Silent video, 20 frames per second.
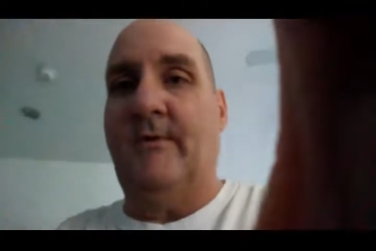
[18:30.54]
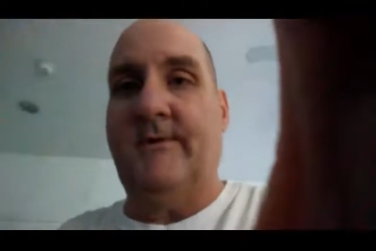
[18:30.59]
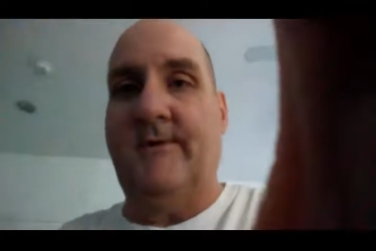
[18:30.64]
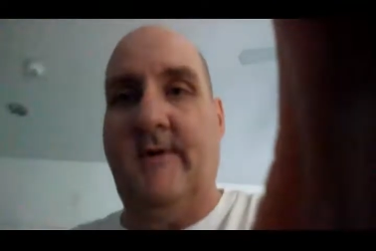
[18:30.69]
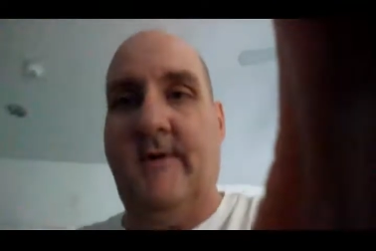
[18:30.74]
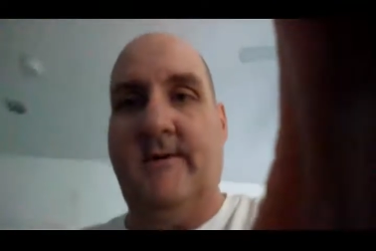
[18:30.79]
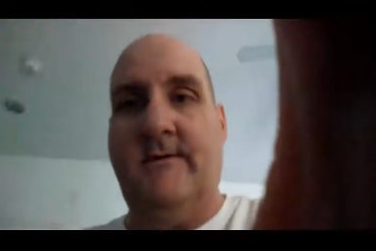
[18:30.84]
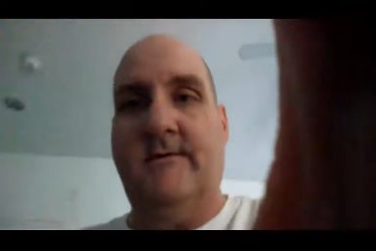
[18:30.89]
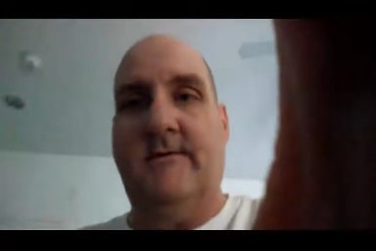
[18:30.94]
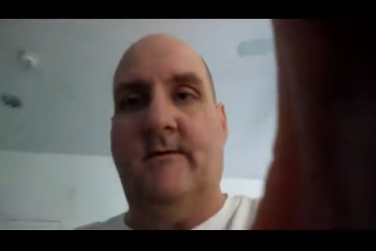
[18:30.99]

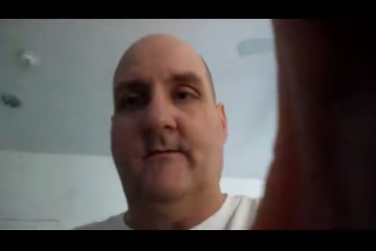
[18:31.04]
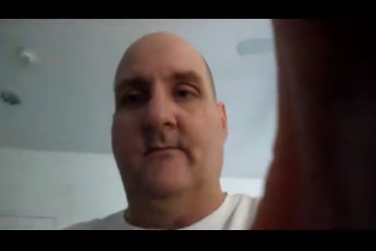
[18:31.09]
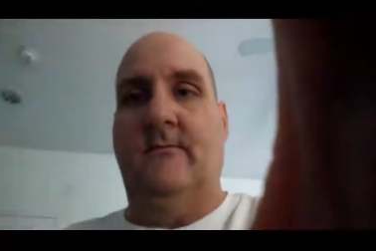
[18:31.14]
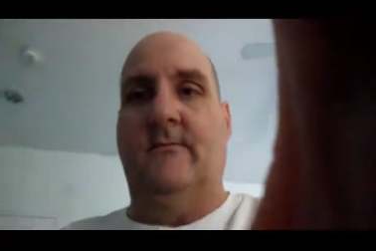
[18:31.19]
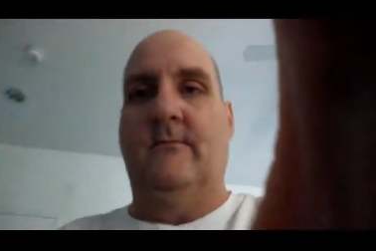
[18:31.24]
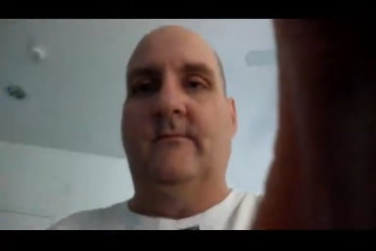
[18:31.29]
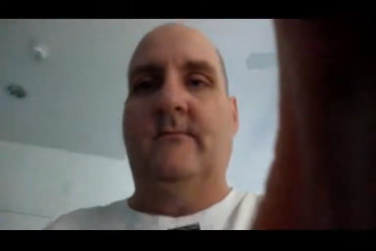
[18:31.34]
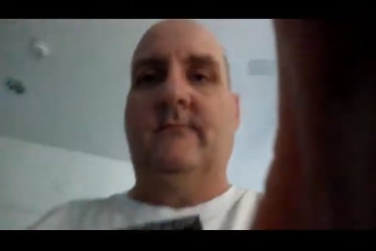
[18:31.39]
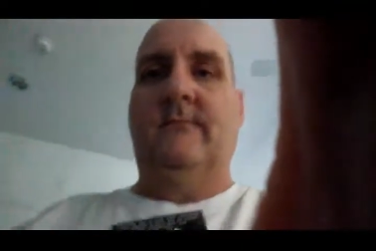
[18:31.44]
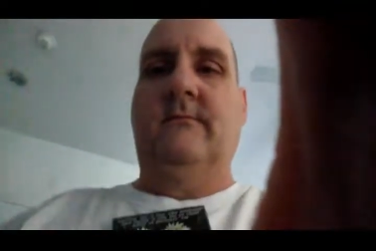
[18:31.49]
Wadeo.
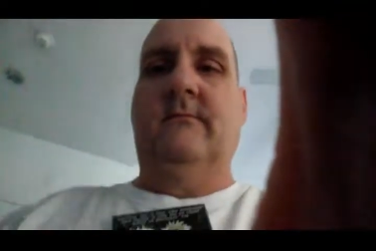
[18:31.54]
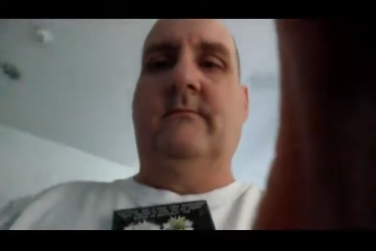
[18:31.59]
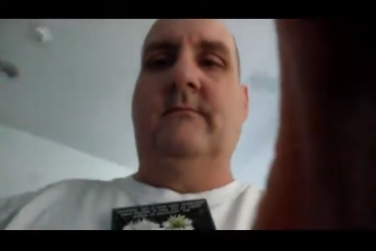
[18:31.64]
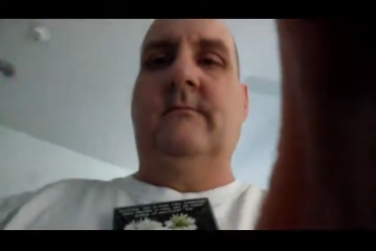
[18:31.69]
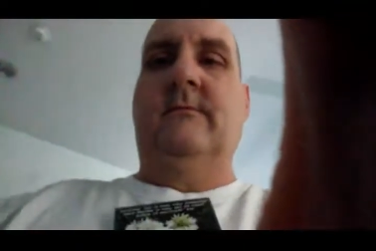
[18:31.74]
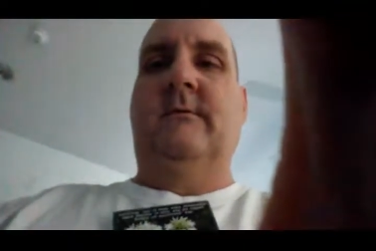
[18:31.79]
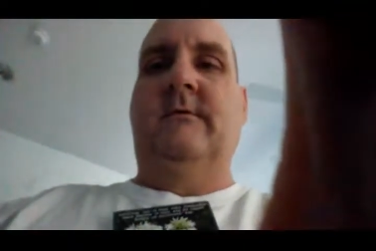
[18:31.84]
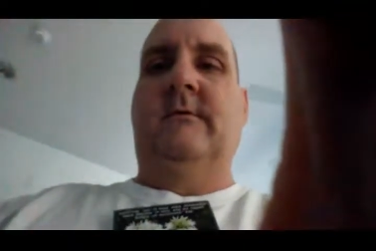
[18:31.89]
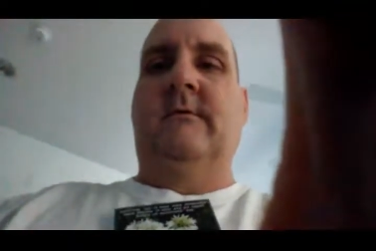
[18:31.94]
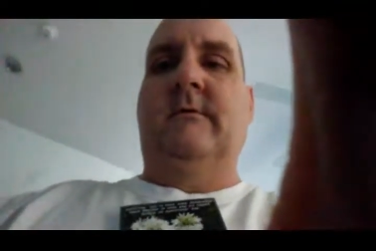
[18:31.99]

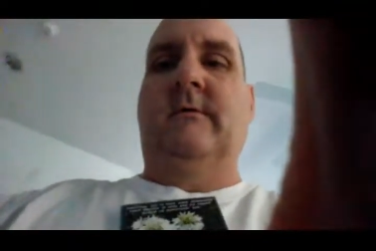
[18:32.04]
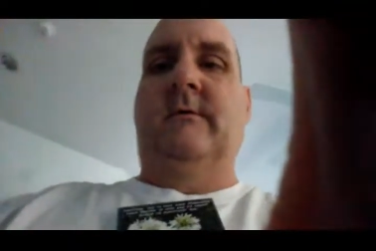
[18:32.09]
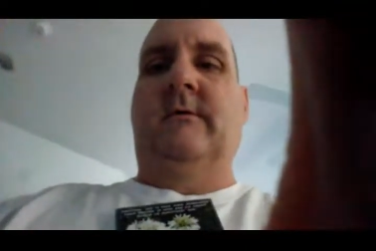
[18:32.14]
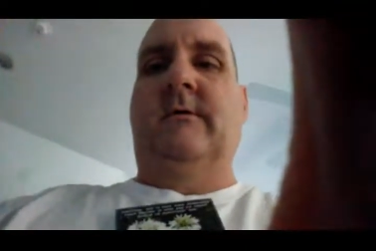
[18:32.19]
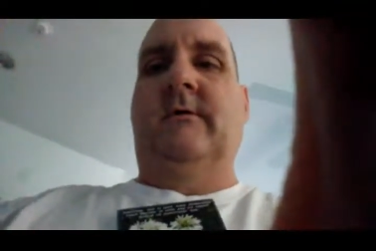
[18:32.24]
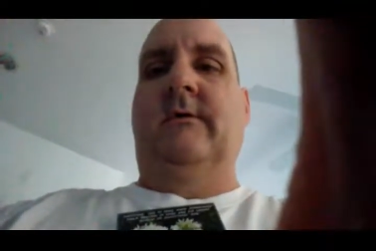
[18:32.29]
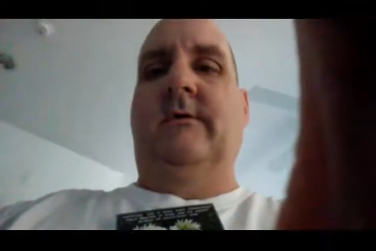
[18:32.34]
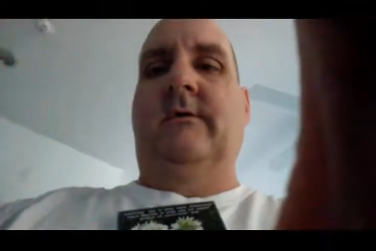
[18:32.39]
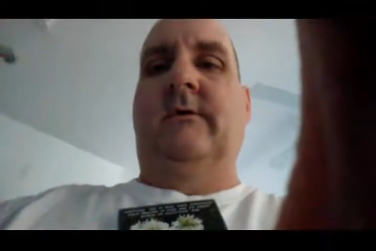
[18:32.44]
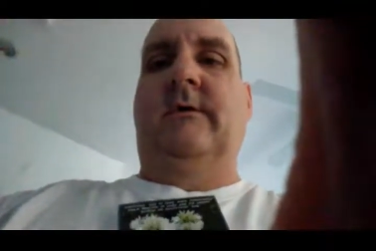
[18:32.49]

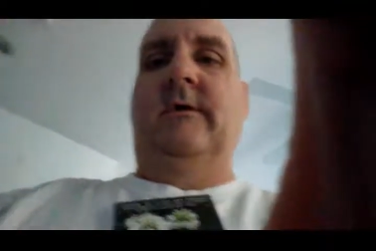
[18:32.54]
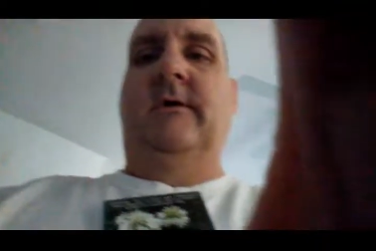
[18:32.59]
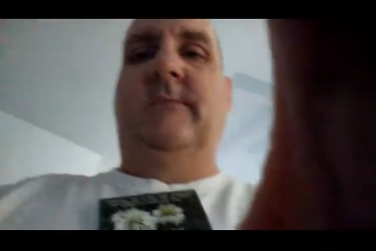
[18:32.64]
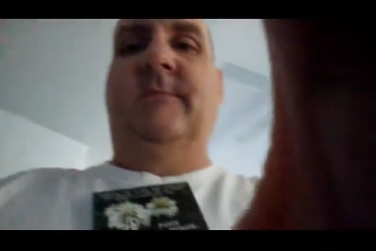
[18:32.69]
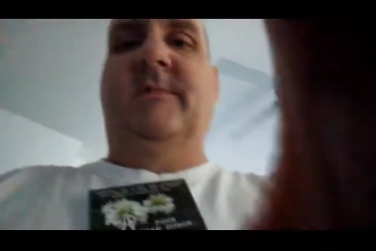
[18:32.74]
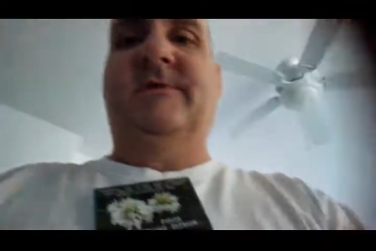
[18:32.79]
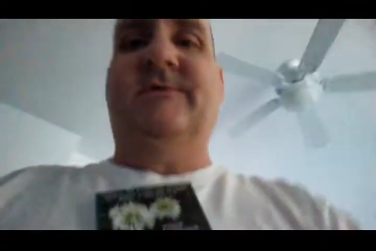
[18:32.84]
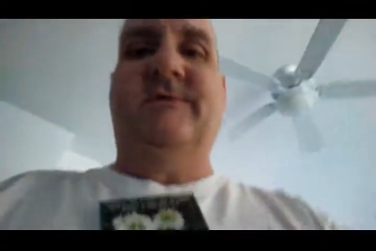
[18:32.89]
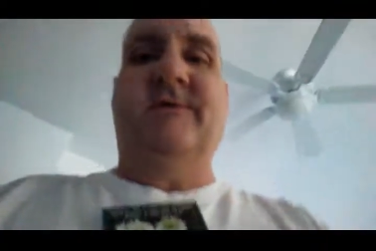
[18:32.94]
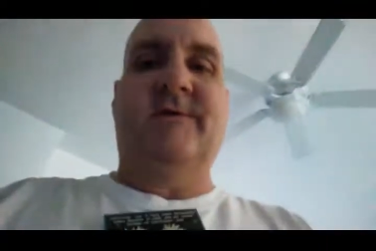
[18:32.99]

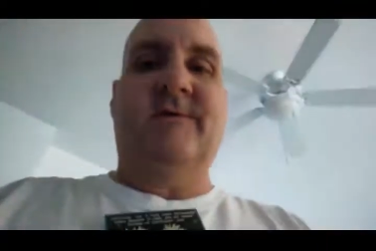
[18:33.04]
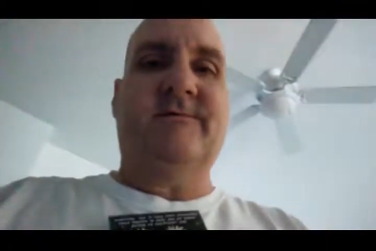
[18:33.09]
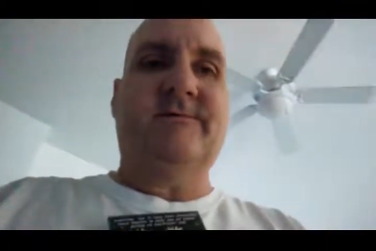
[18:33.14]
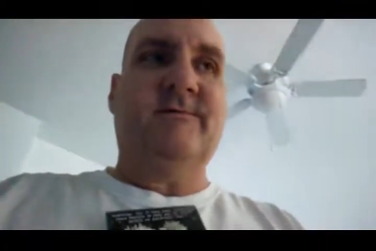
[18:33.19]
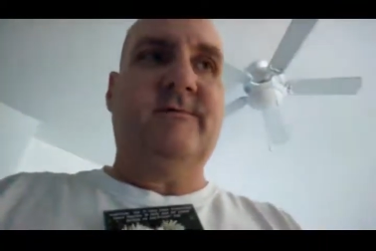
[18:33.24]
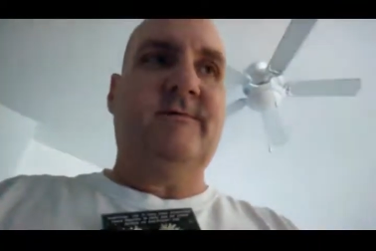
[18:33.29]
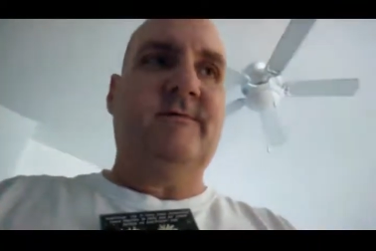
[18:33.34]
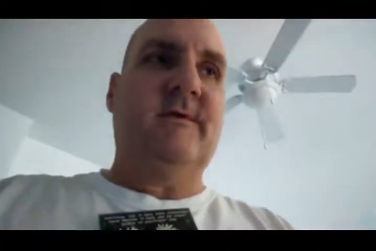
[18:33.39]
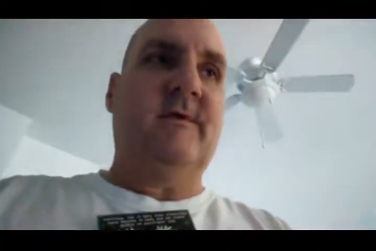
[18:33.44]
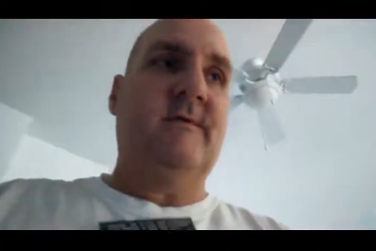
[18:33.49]
Image
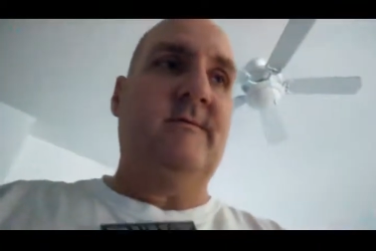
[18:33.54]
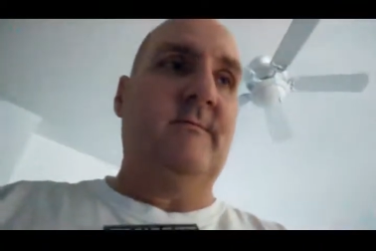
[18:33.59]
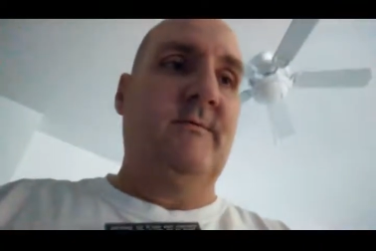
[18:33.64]
yesterday,